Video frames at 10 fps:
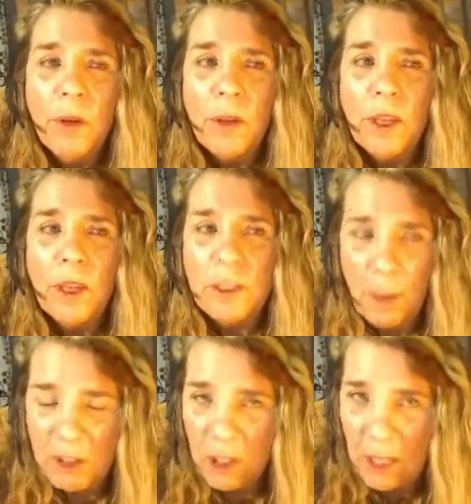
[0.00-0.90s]

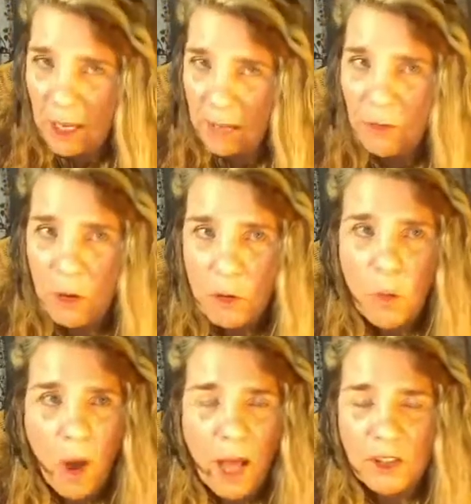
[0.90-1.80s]
especially if you
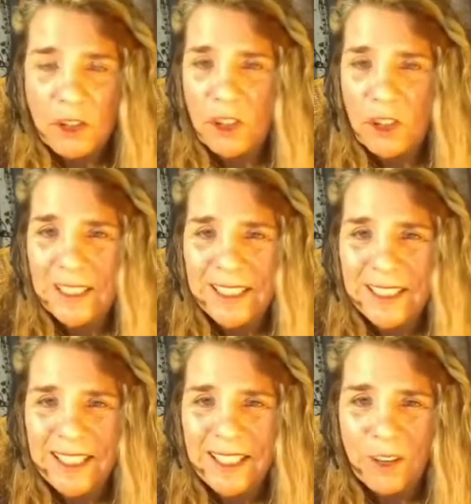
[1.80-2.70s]
watch
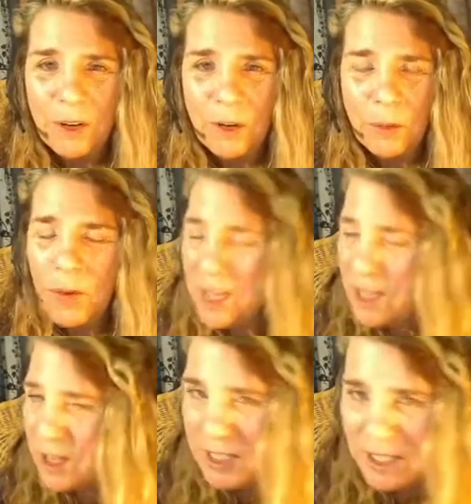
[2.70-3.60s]

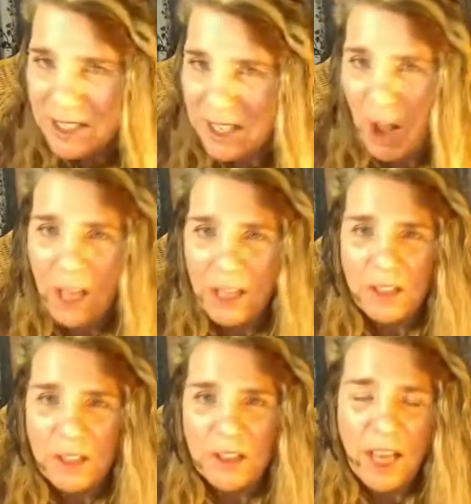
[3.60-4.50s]
readings on
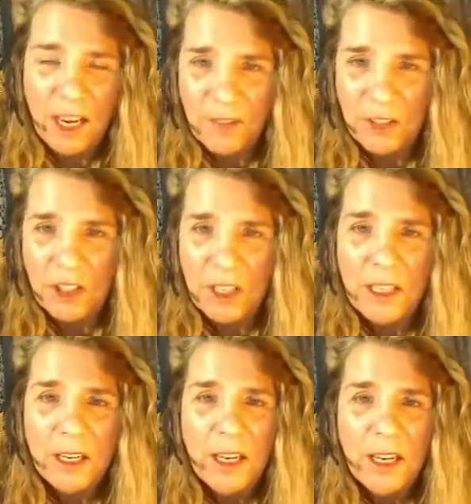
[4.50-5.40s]
television,
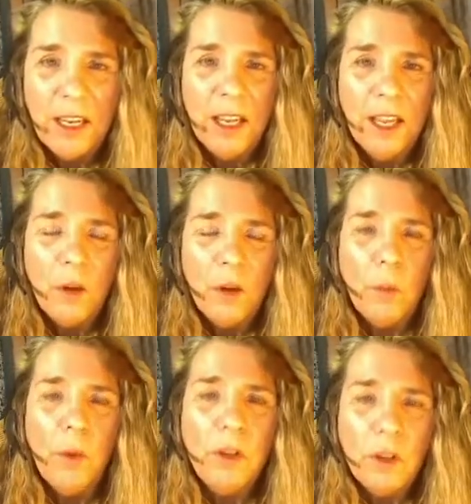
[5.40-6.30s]

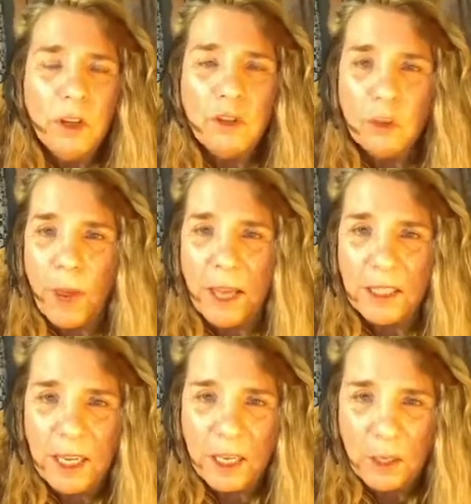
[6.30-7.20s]
will look
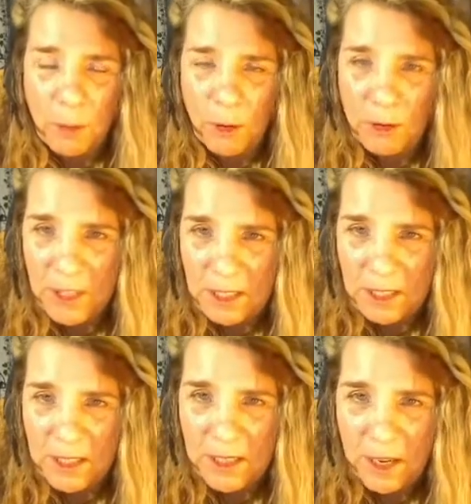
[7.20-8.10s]
directly in a
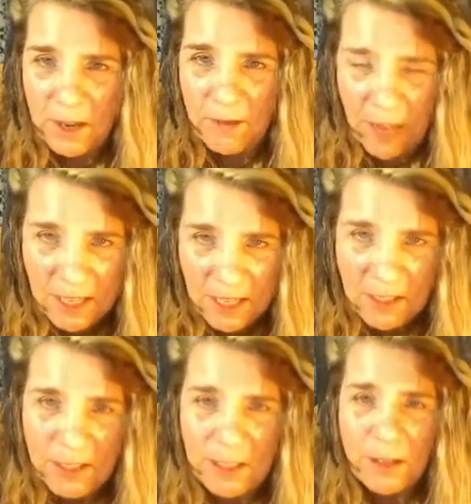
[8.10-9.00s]
person's
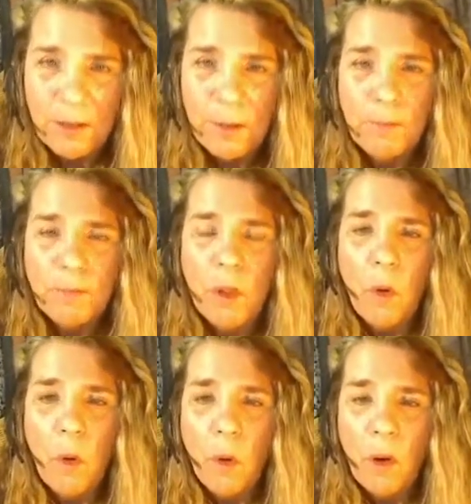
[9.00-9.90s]
face,
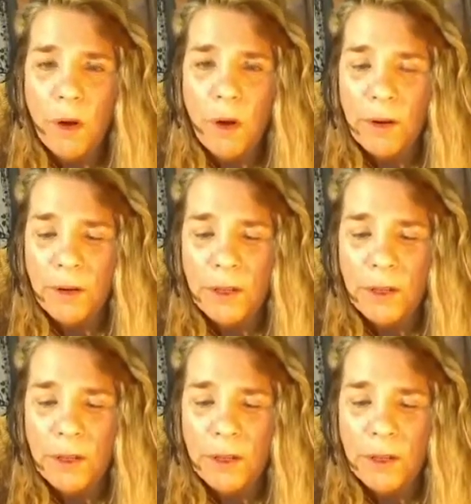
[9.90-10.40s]
or,